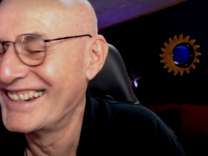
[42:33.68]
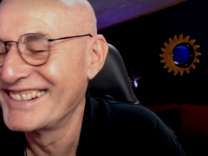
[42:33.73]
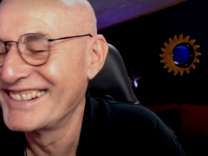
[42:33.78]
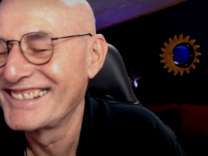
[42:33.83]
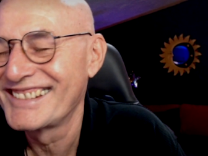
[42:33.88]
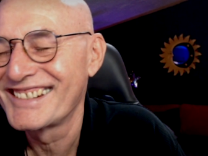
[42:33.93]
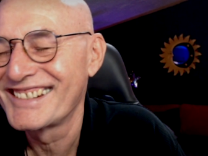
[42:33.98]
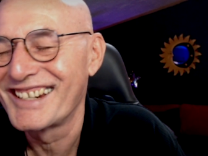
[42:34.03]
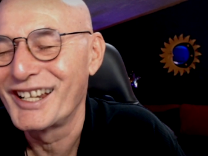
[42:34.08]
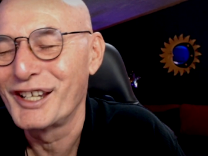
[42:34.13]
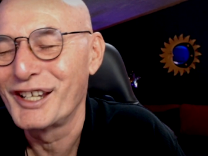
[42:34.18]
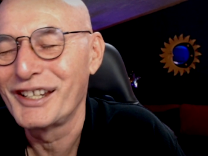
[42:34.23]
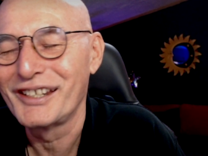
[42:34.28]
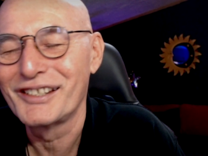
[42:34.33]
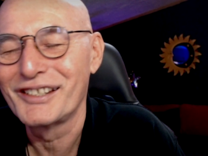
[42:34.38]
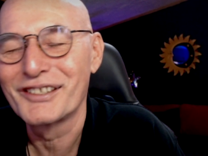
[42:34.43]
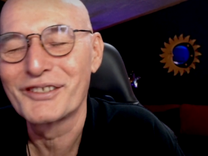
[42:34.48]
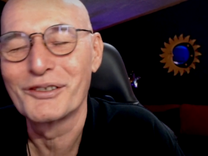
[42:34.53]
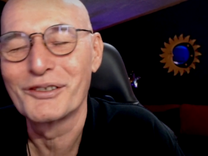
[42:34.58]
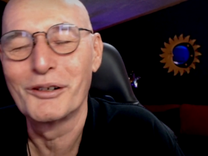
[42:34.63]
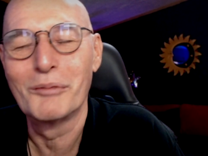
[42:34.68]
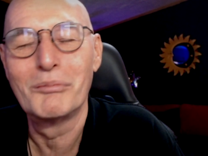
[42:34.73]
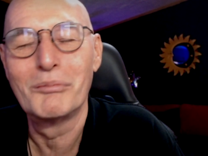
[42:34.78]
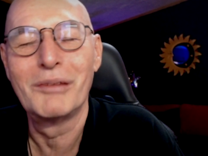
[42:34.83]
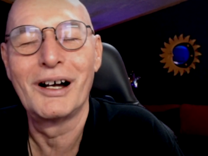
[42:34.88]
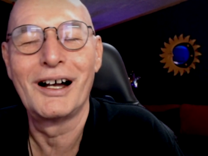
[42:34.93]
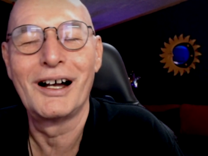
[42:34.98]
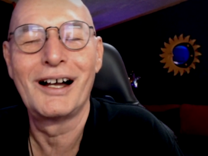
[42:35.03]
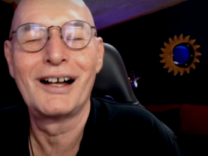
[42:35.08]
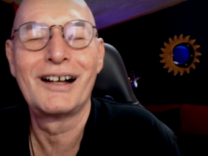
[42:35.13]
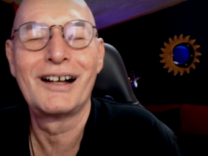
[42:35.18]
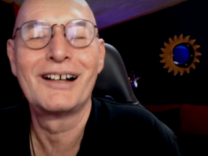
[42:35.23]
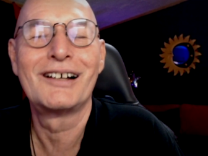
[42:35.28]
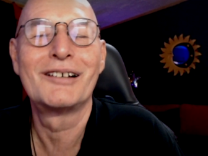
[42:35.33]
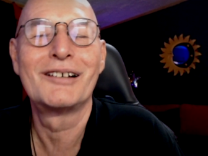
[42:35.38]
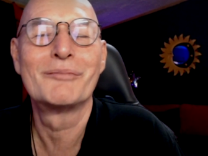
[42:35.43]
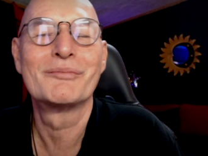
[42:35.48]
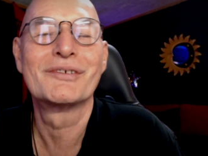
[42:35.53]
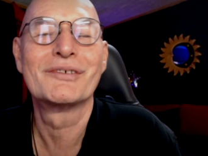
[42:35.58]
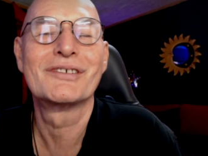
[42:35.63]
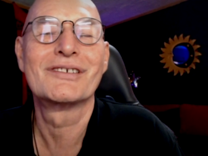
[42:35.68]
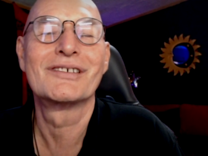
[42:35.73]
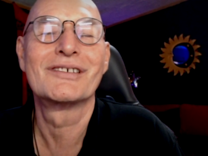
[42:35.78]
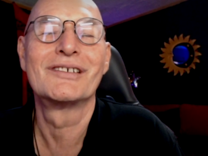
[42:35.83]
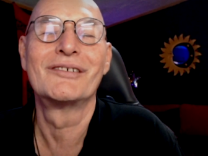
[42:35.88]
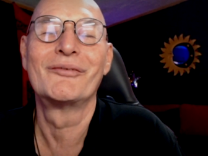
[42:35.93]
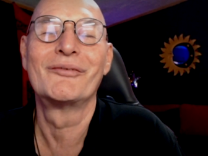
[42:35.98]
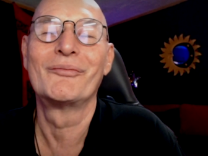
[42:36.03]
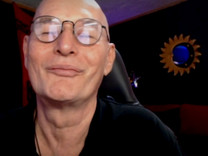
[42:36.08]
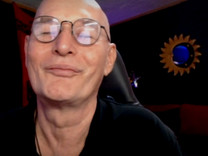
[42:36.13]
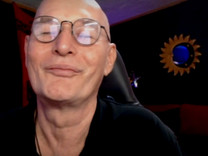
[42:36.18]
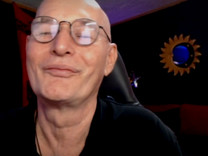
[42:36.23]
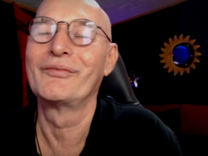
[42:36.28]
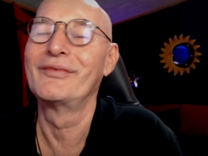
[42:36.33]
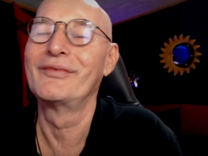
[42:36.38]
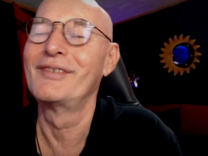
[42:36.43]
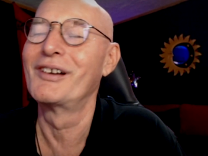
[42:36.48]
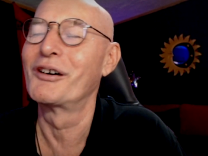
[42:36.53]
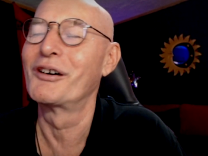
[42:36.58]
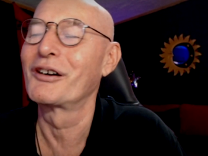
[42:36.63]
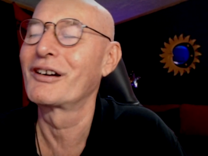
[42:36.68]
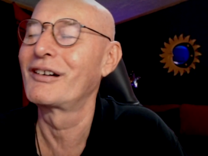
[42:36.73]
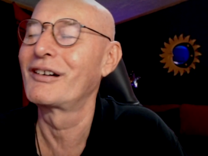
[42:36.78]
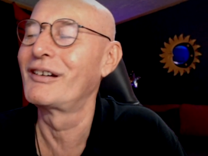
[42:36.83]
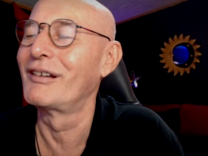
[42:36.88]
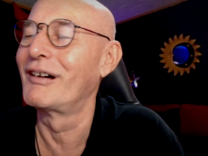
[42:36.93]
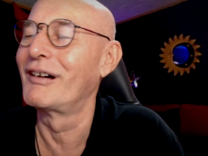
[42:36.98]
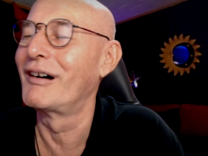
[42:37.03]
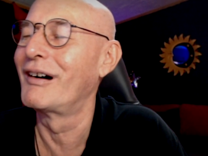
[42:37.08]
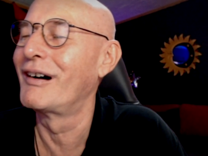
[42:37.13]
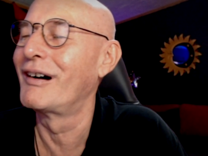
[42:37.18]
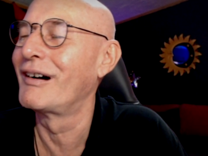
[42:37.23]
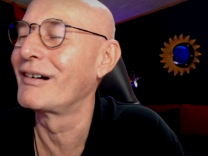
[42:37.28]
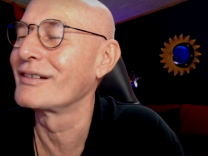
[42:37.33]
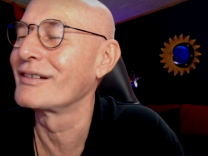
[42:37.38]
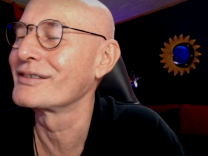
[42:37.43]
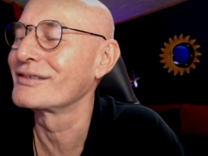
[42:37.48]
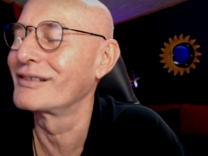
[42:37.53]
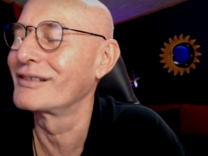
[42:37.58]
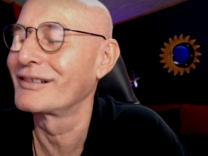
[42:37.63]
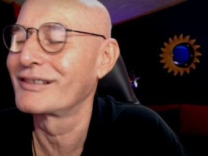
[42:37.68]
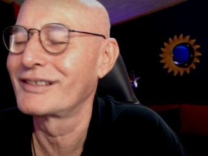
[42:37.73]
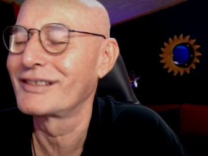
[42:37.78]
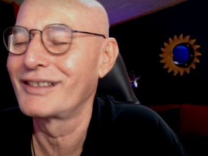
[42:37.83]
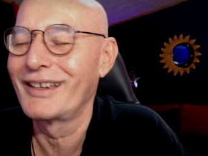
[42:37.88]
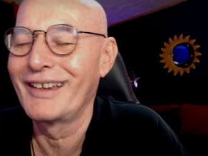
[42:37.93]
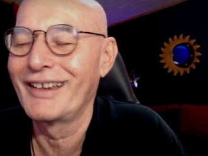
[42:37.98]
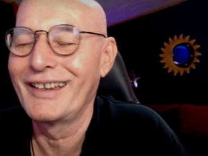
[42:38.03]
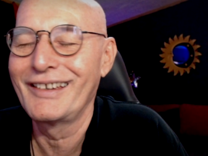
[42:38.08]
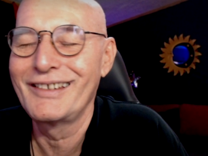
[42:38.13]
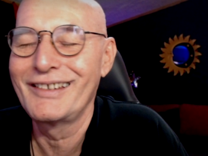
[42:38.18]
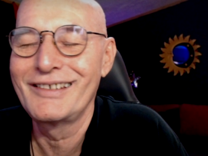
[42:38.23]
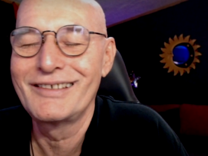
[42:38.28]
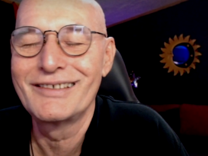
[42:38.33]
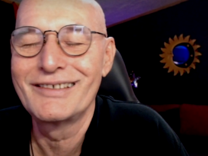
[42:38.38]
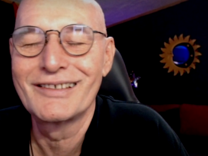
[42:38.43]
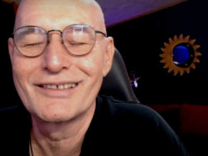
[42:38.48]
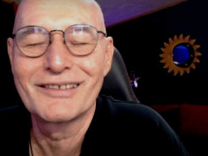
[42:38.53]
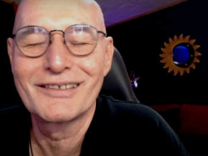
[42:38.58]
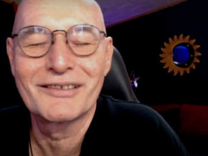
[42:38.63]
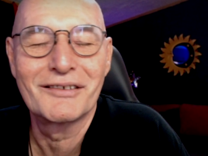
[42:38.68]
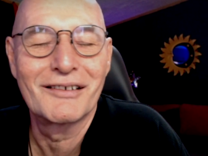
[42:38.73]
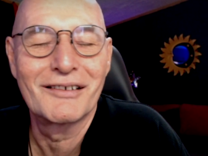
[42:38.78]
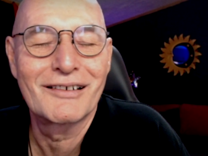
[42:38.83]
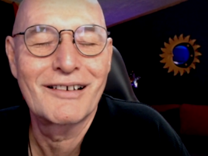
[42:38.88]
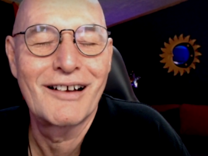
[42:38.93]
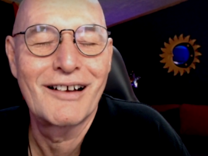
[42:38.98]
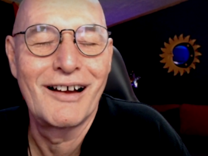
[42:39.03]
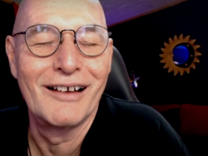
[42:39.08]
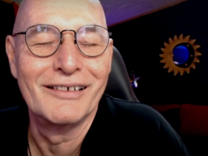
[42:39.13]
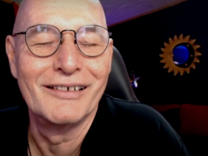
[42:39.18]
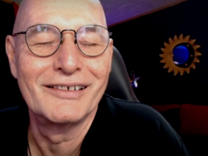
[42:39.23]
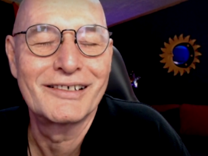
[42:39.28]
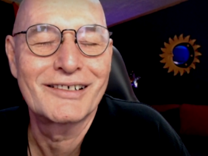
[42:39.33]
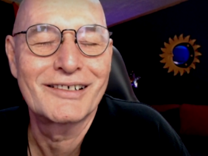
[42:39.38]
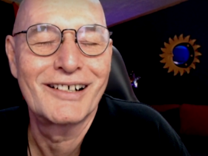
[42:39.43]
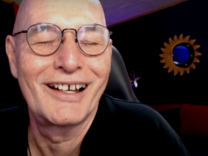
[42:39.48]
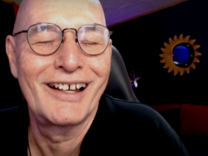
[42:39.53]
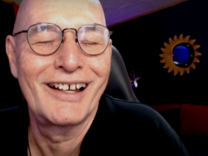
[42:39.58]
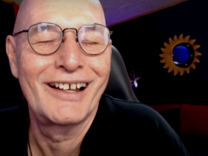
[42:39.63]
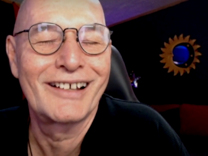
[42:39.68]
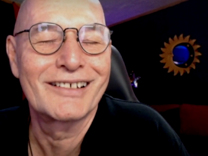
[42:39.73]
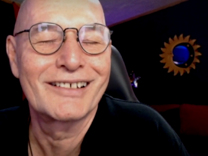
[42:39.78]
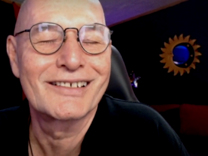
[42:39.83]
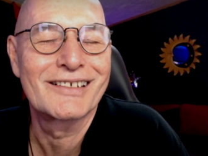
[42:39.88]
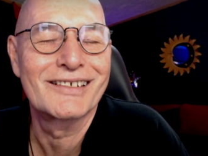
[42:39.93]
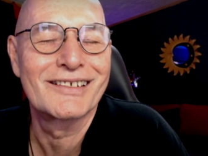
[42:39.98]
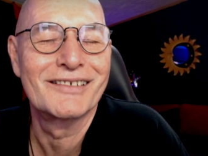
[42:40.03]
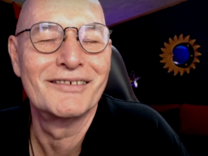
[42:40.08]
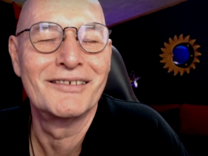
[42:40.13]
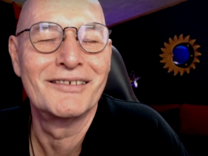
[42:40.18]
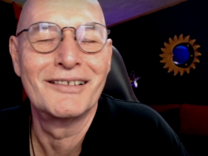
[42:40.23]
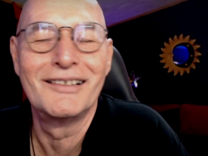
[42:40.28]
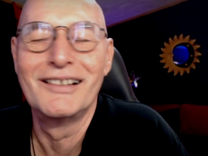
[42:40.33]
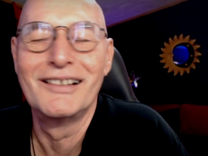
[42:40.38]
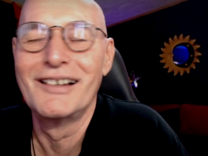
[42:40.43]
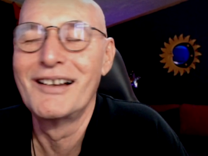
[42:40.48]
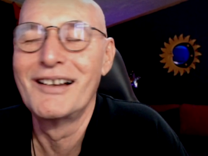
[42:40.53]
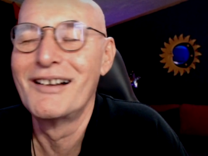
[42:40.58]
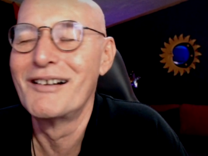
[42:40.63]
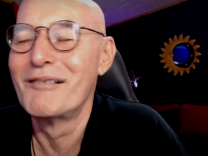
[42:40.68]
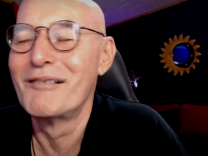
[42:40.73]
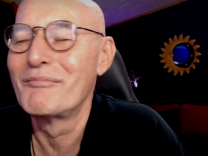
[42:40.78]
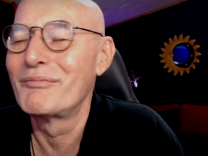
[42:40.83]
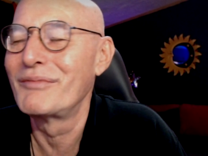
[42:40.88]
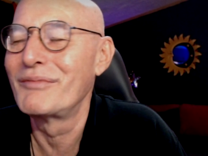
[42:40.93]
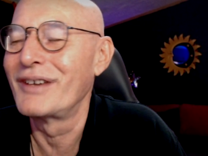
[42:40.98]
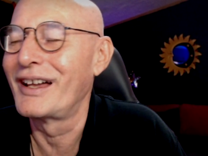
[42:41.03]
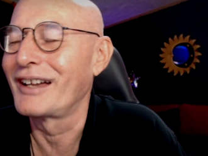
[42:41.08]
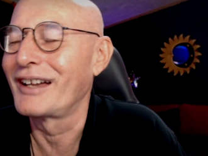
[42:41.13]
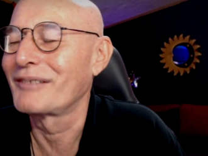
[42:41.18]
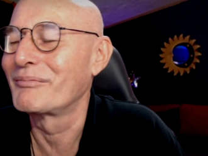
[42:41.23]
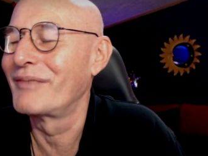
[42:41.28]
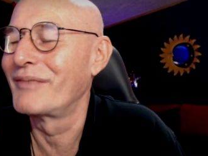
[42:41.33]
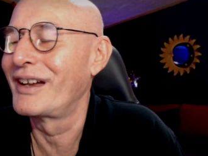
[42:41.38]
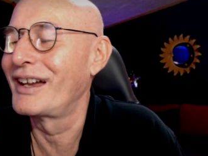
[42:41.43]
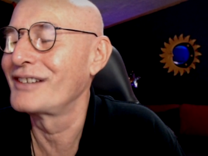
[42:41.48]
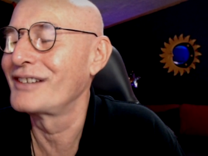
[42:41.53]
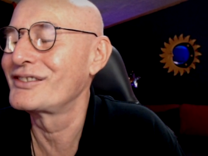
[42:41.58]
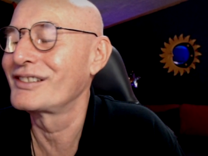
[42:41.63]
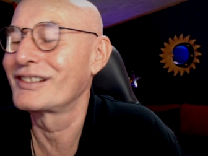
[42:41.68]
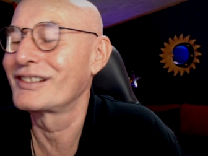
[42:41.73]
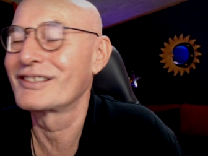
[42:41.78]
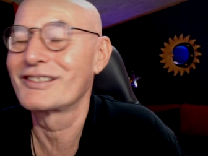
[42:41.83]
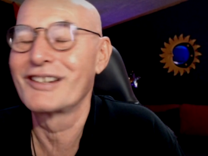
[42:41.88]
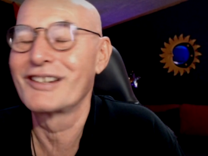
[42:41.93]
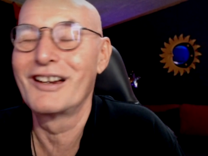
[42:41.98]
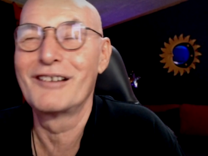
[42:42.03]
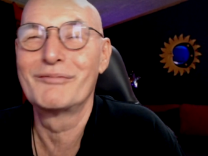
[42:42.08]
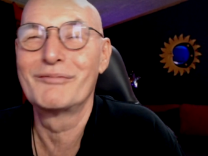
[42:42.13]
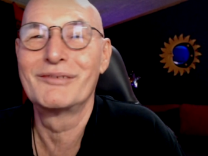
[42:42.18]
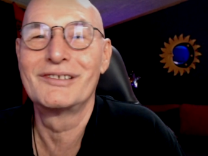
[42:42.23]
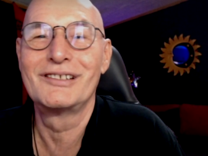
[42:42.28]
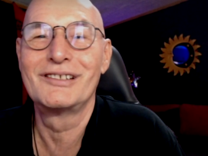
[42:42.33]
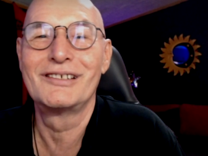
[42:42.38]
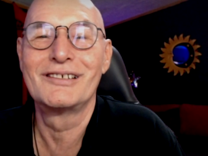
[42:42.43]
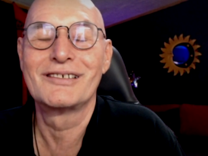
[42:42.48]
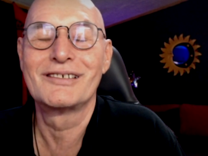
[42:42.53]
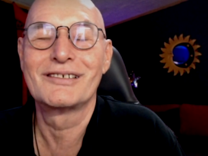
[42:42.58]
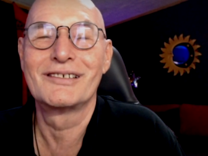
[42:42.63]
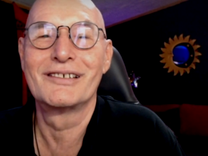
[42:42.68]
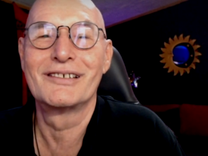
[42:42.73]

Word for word: chains or barbs or claws or cages or contracts or black magic ceremonies.